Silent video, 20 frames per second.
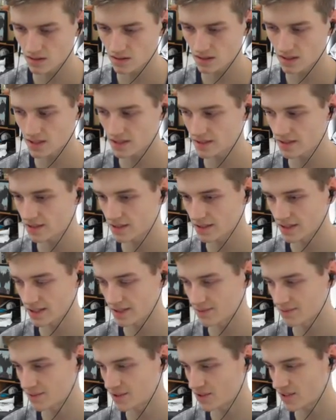God dang
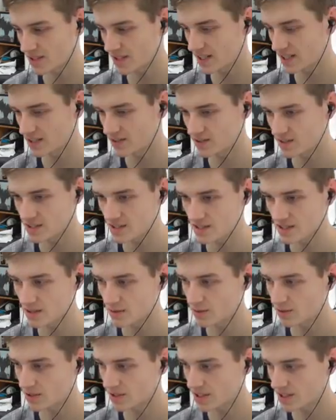it. Okay, no, this is
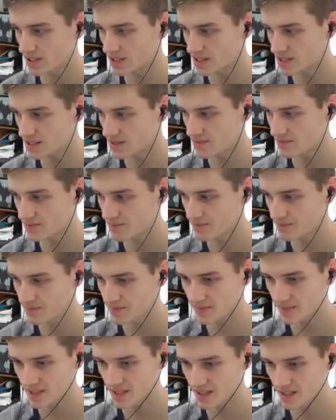not working, is it?
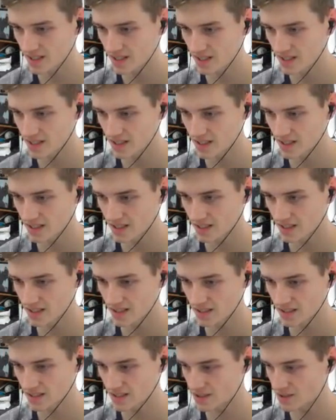
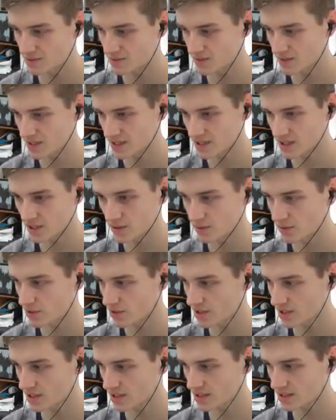This is really not
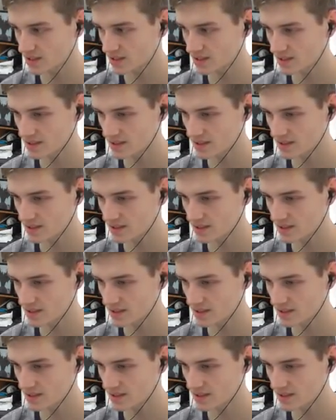working.